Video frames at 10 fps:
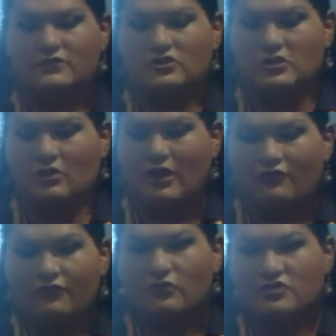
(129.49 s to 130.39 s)
So
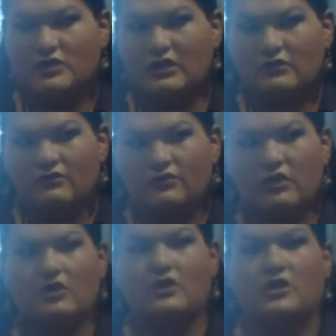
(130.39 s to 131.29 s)
I feel safe
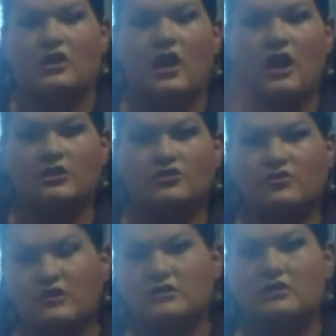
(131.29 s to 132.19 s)

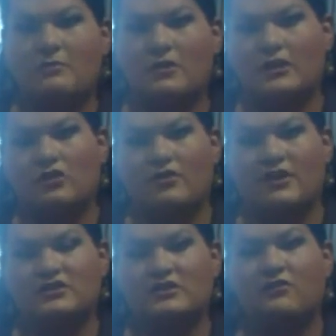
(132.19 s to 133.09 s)
conjuring and summoning and all
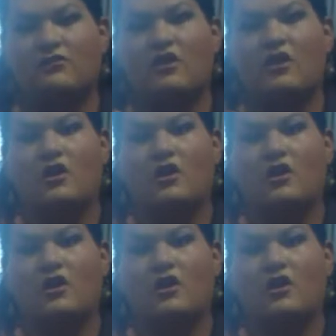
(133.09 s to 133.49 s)
that stuff